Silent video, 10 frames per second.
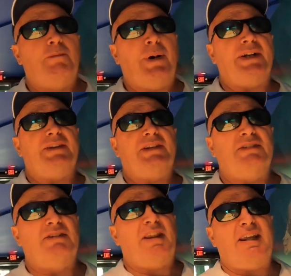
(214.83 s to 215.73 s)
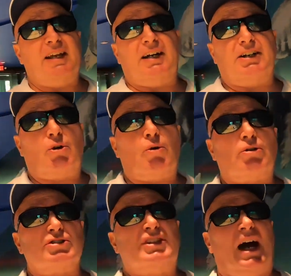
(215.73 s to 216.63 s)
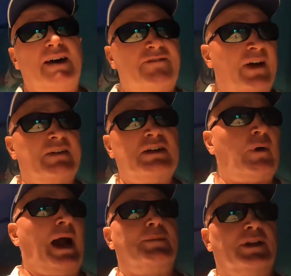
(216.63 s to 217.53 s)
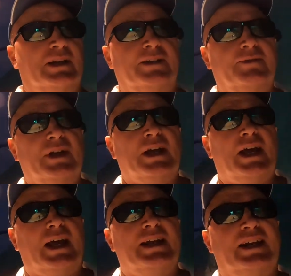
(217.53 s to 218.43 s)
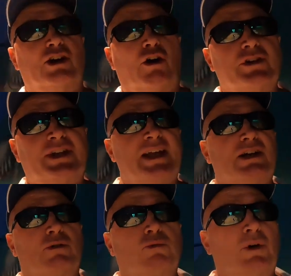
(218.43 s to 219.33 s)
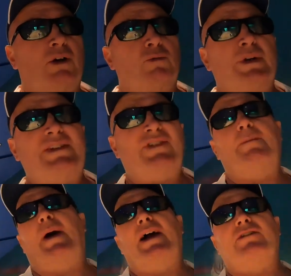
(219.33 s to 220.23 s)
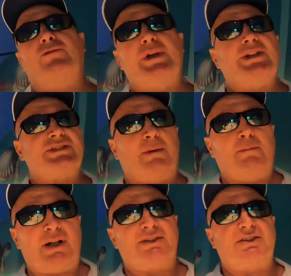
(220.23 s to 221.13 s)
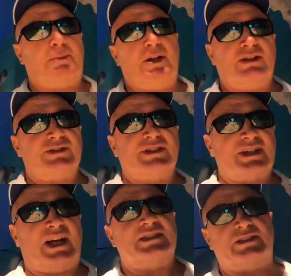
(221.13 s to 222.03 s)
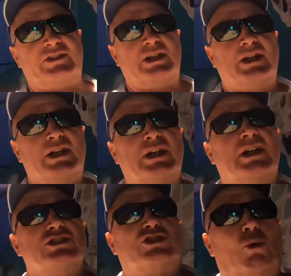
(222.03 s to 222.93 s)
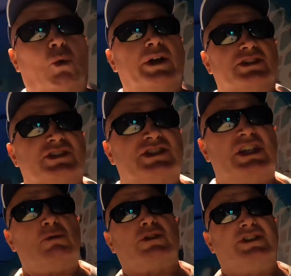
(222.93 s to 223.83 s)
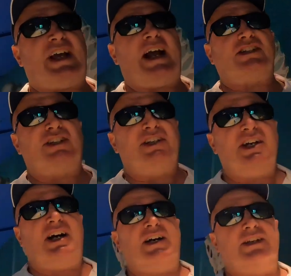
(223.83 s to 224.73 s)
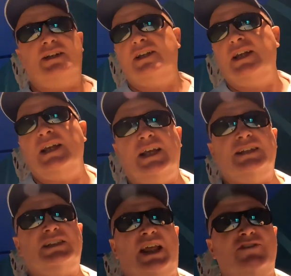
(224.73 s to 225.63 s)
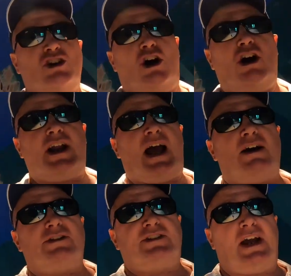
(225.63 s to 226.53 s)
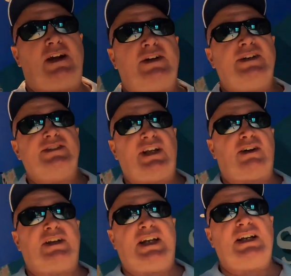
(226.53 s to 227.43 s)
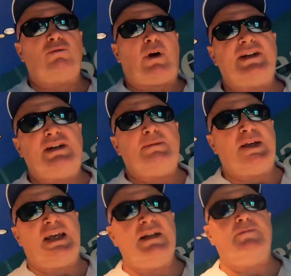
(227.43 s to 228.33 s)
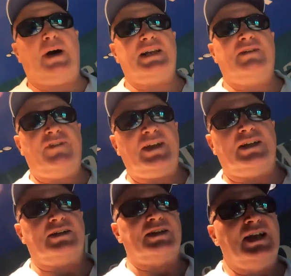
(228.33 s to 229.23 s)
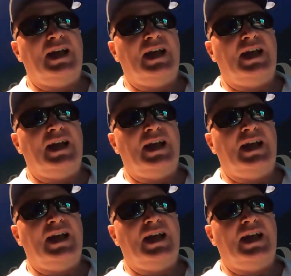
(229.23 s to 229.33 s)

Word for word: But the, the uh, corals die very rapidly, and it can overtake a, a reef in a matter of weeks to months, depending on the size of it. So what SeaWorld has actually done is that they've gone out to areas that are getting ready to be hit by an event,